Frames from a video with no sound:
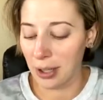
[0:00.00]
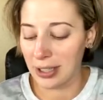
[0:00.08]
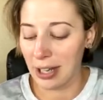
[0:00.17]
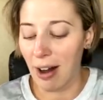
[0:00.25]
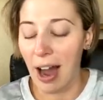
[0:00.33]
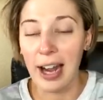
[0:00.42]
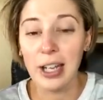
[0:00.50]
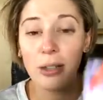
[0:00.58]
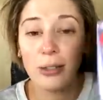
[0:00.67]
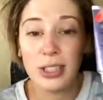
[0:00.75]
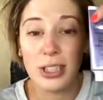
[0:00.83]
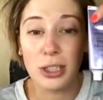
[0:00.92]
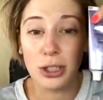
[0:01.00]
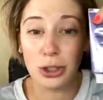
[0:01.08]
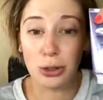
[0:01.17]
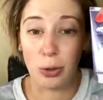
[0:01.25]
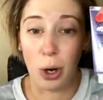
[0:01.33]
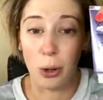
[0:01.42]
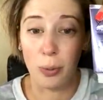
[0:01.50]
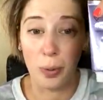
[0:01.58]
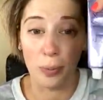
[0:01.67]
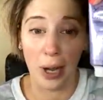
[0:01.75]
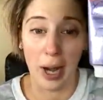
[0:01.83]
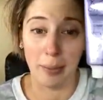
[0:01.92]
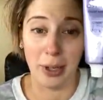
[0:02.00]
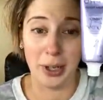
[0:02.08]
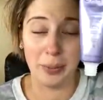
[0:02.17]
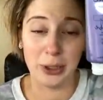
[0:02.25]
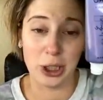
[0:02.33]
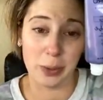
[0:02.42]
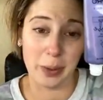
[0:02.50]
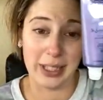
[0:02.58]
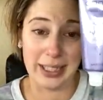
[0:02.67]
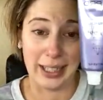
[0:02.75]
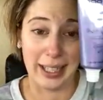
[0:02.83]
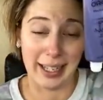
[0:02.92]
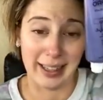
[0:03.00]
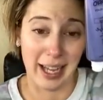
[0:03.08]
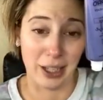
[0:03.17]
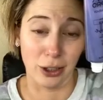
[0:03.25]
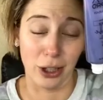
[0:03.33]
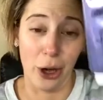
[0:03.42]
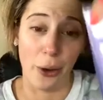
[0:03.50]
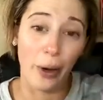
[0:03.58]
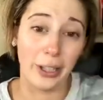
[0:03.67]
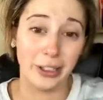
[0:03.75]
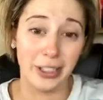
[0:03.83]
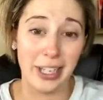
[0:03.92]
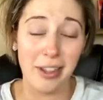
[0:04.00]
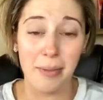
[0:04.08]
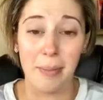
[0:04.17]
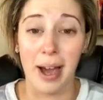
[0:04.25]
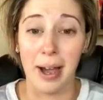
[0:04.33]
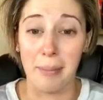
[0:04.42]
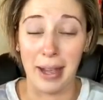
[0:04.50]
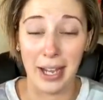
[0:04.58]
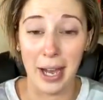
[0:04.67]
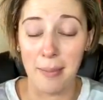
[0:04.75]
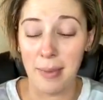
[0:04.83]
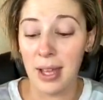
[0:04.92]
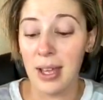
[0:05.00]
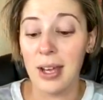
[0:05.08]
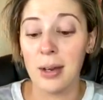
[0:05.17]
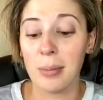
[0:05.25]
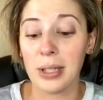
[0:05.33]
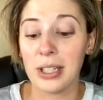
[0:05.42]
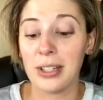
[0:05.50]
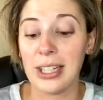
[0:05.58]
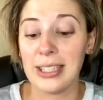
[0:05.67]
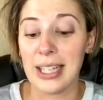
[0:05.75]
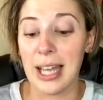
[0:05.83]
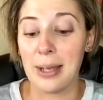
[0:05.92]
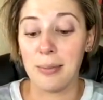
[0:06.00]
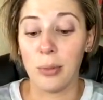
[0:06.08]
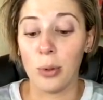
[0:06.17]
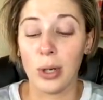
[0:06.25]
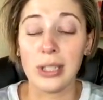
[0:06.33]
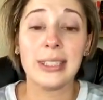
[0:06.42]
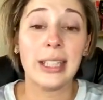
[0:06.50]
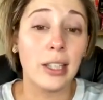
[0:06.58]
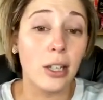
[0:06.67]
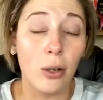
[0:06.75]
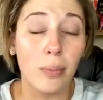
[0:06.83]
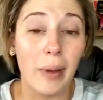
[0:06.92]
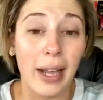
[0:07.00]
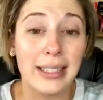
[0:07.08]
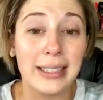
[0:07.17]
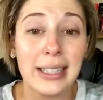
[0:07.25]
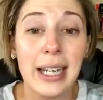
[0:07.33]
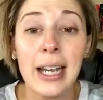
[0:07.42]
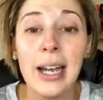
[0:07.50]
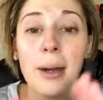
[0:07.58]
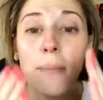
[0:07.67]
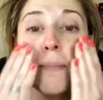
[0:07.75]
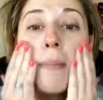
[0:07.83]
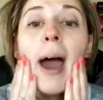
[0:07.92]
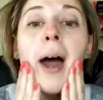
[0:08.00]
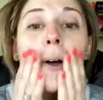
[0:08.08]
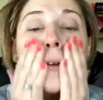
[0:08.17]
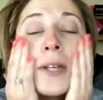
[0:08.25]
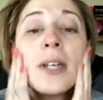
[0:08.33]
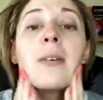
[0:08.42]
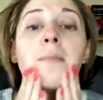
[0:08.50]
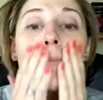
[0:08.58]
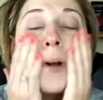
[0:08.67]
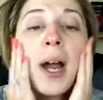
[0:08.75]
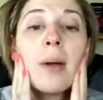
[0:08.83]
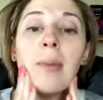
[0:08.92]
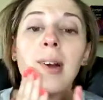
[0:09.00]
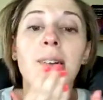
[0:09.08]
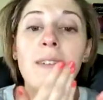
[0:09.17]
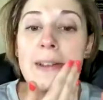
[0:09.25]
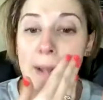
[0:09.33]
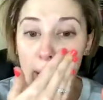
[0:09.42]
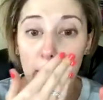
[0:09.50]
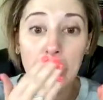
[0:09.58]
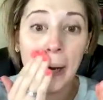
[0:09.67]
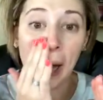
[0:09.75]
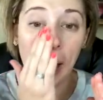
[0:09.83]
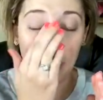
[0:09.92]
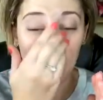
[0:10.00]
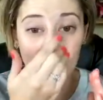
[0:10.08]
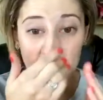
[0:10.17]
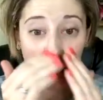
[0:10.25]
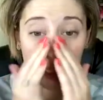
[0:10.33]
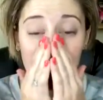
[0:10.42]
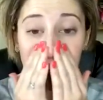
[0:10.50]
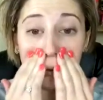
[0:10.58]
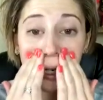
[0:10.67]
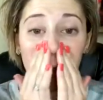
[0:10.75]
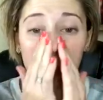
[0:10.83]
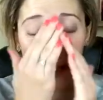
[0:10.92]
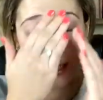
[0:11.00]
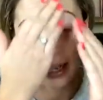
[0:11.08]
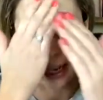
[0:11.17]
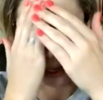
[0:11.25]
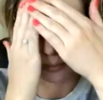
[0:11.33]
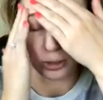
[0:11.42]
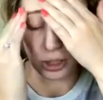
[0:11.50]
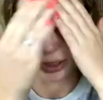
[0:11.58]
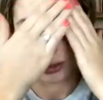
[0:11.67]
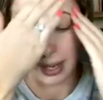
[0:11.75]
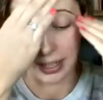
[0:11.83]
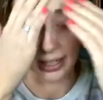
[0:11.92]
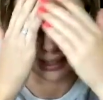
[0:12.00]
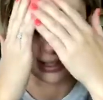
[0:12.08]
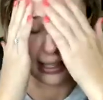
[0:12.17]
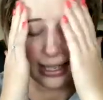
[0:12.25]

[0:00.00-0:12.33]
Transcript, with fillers: Now, I use the strobe primer just because I like that glow underneath my makeup, but there is a more silicone-based matte primer, um, which I do want to pick up just so I can